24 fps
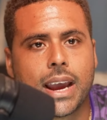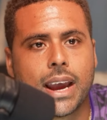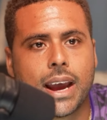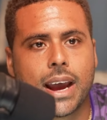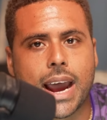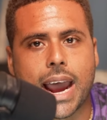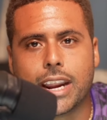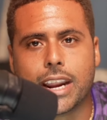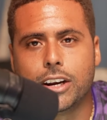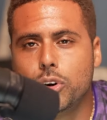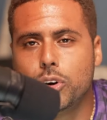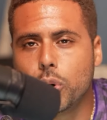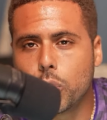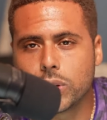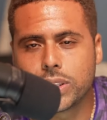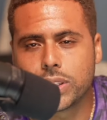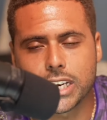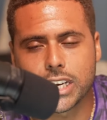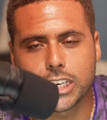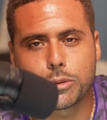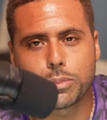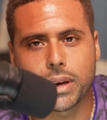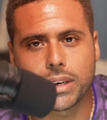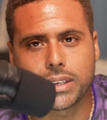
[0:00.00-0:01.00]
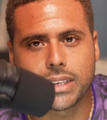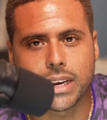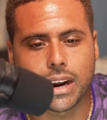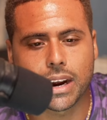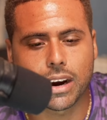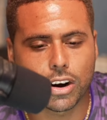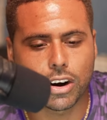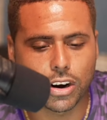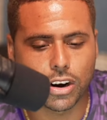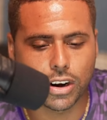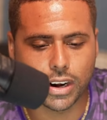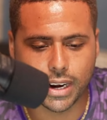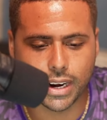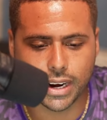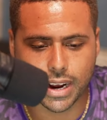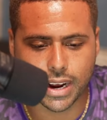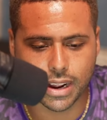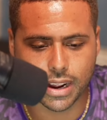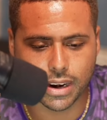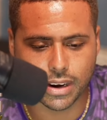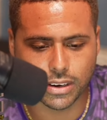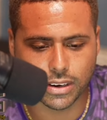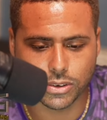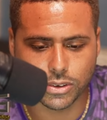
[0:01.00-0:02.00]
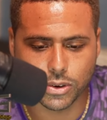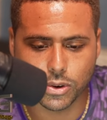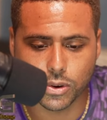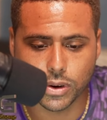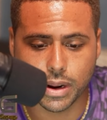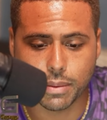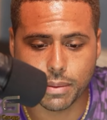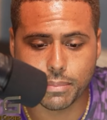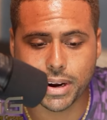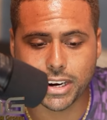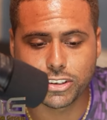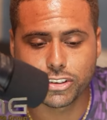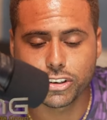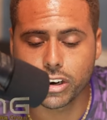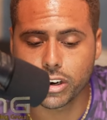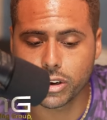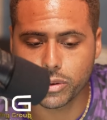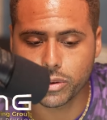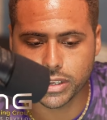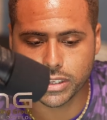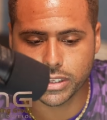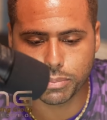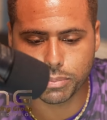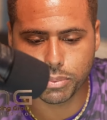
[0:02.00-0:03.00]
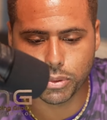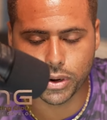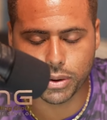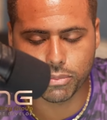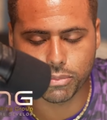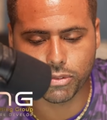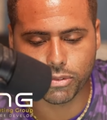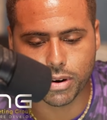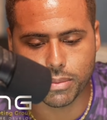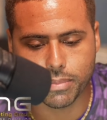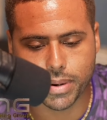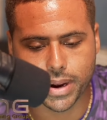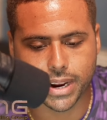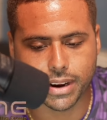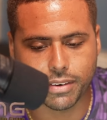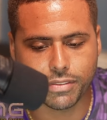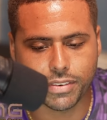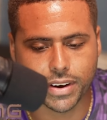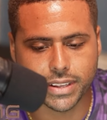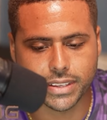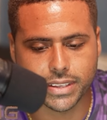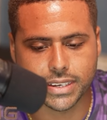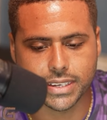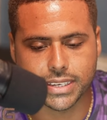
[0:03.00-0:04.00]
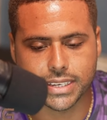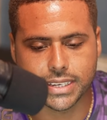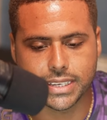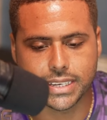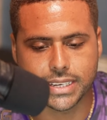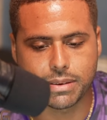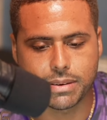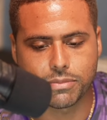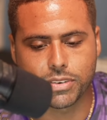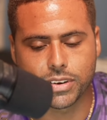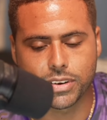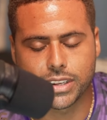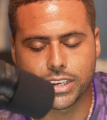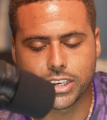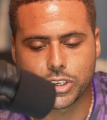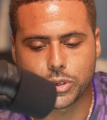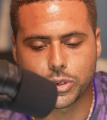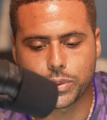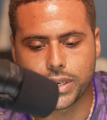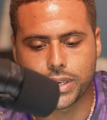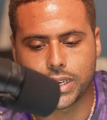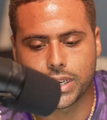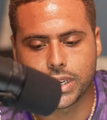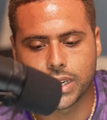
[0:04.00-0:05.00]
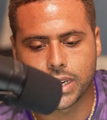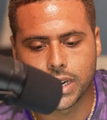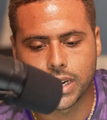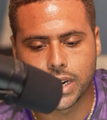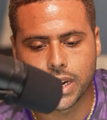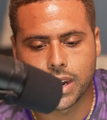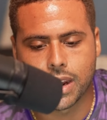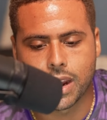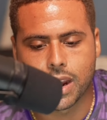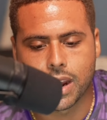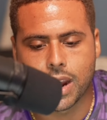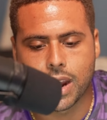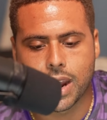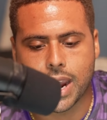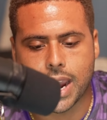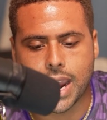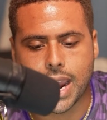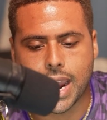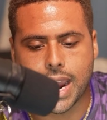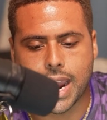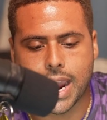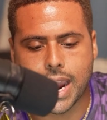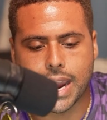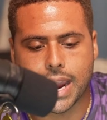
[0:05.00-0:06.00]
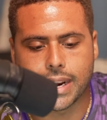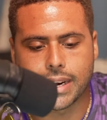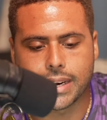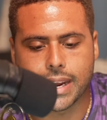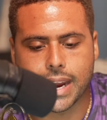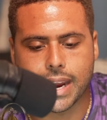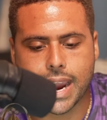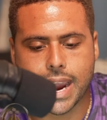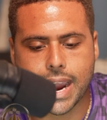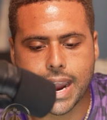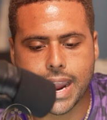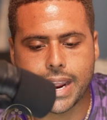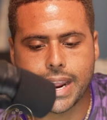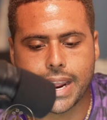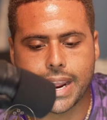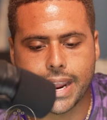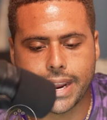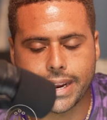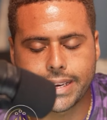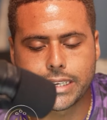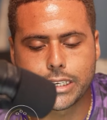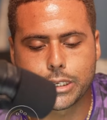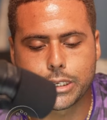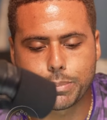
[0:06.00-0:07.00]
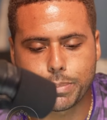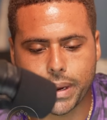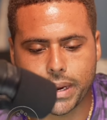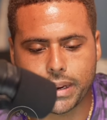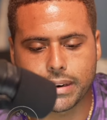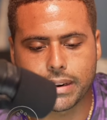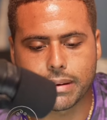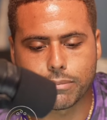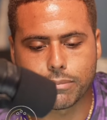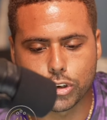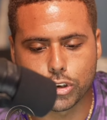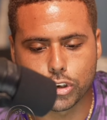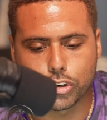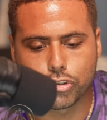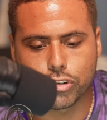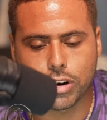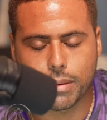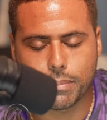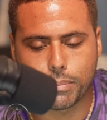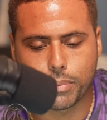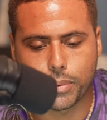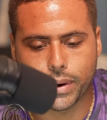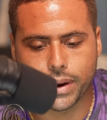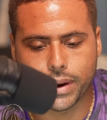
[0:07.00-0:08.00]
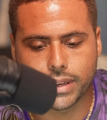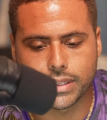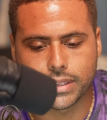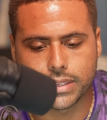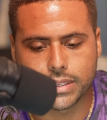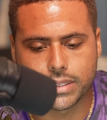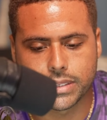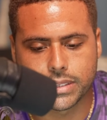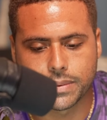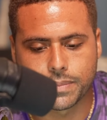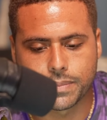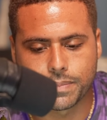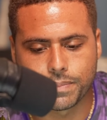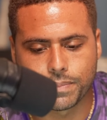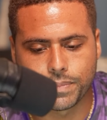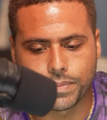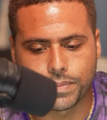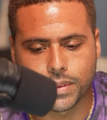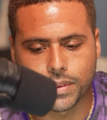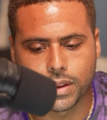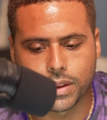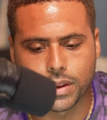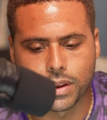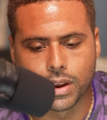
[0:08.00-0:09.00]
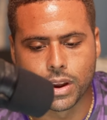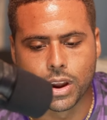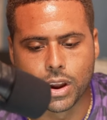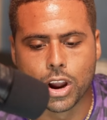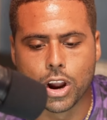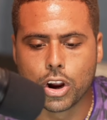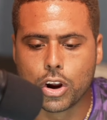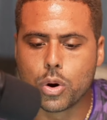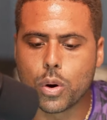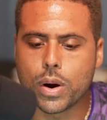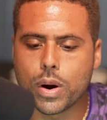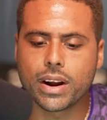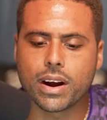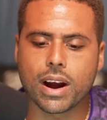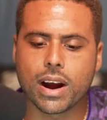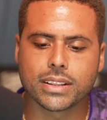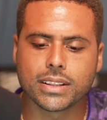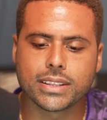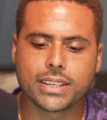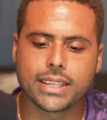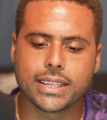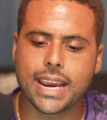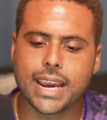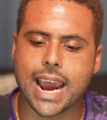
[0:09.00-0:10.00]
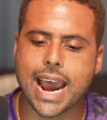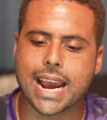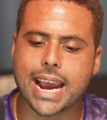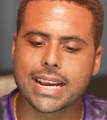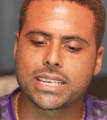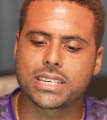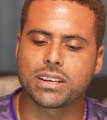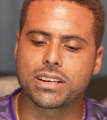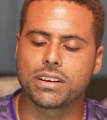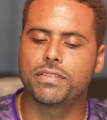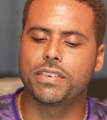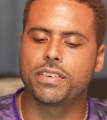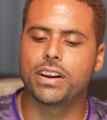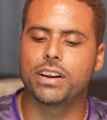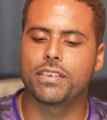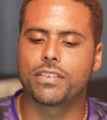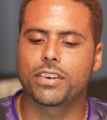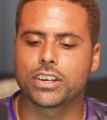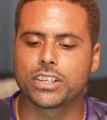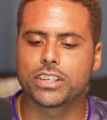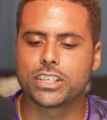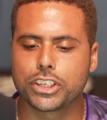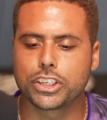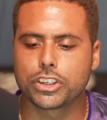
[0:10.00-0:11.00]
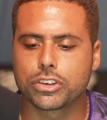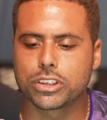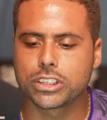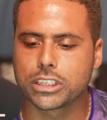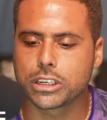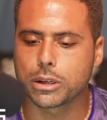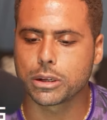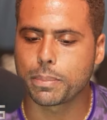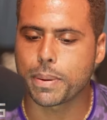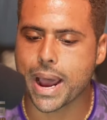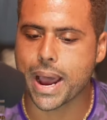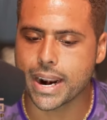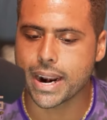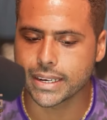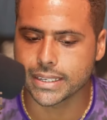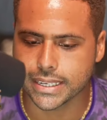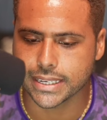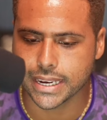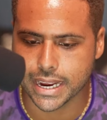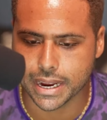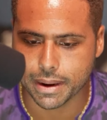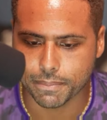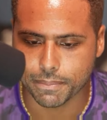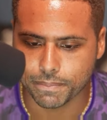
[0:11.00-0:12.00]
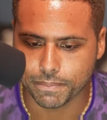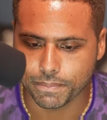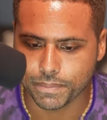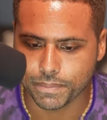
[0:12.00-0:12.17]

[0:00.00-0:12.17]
I don't expect our Erling Haaland goal. I'm actually going to pull him from my fantasy team for this week. And I expect them to drop points. Going on to the Aston Villa versus Crystal Palace game.